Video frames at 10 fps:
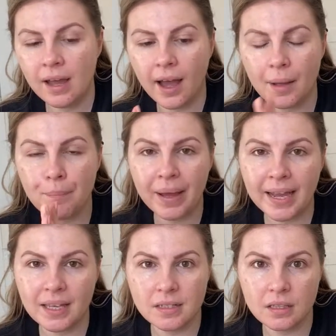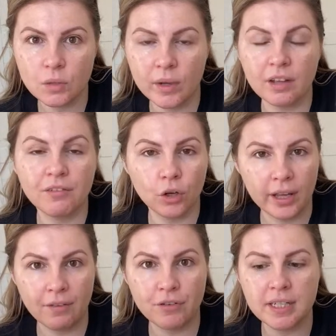I'm back into the swing of
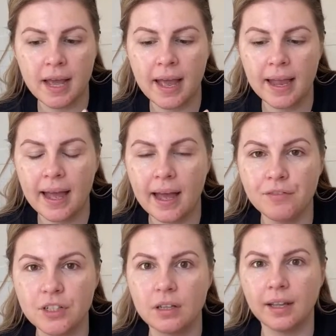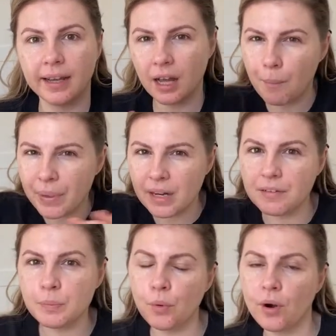vlogging every day after like a bit of
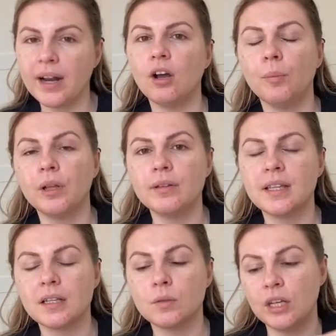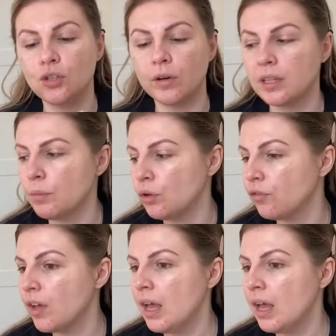sporadic uploads last week during the move.